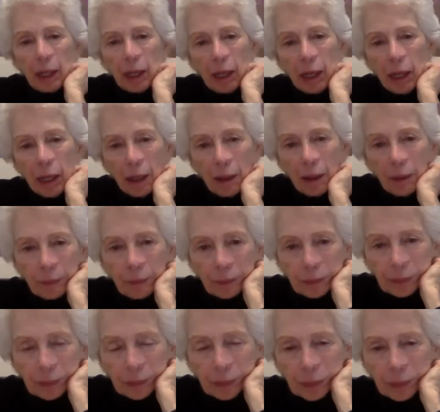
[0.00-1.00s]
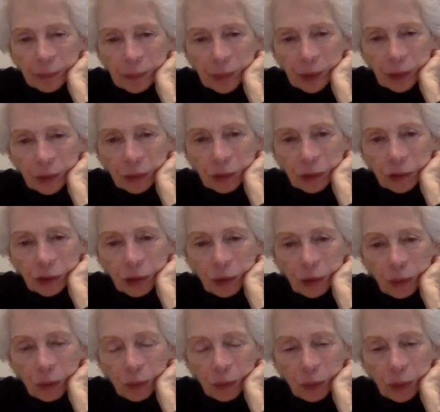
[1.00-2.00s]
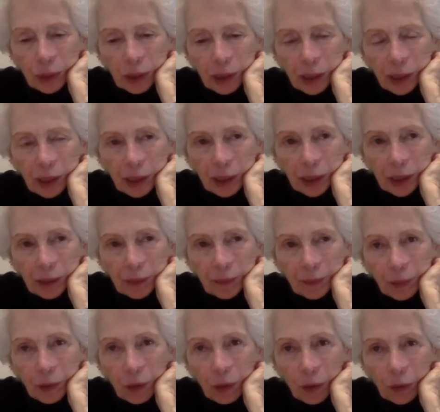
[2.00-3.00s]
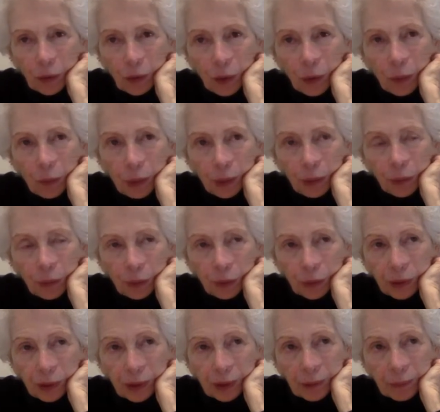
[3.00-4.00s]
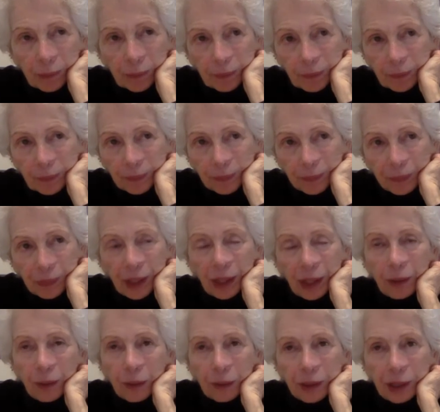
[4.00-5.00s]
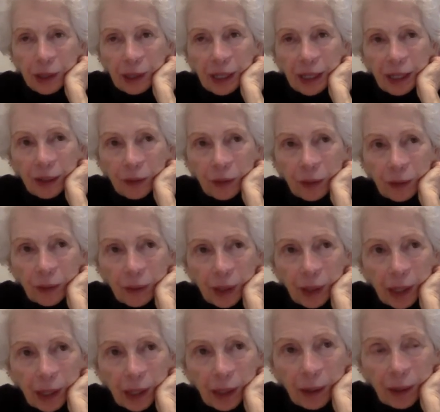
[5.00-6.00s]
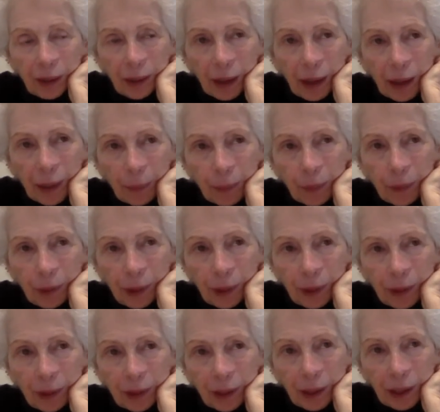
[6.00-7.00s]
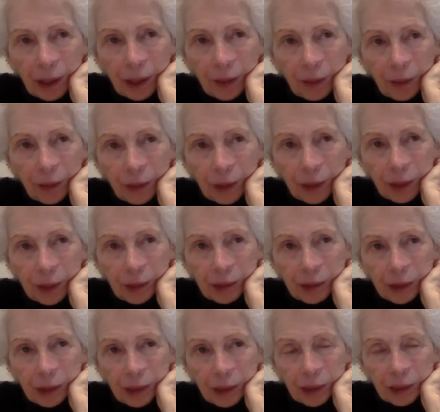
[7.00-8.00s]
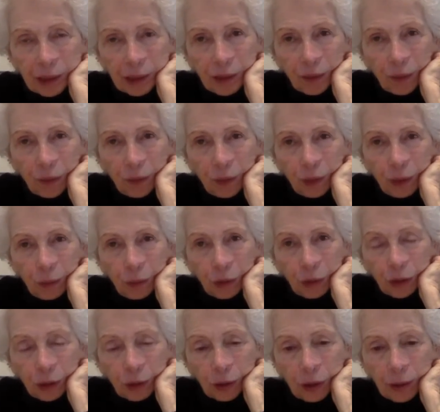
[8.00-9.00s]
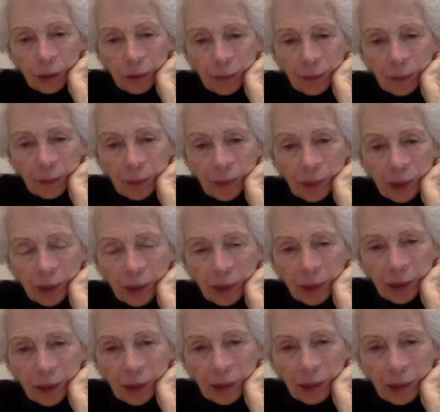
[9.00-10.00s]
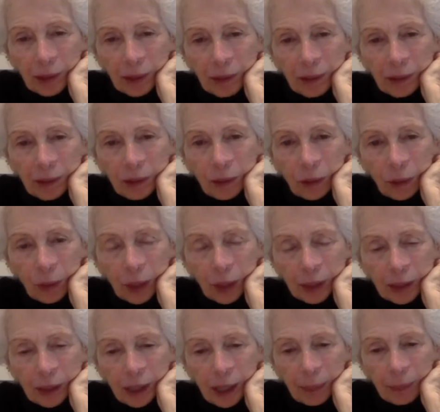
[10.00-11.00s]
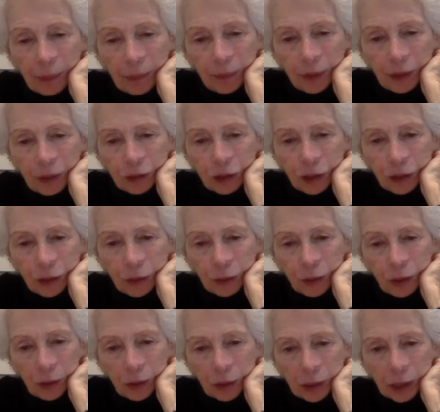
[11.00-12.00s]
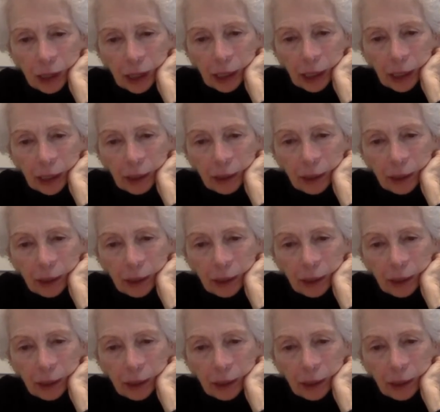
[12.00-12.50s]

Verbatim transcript: Um, so although we were there together and operated together, it isn't as if we were you know, on top of each other all day.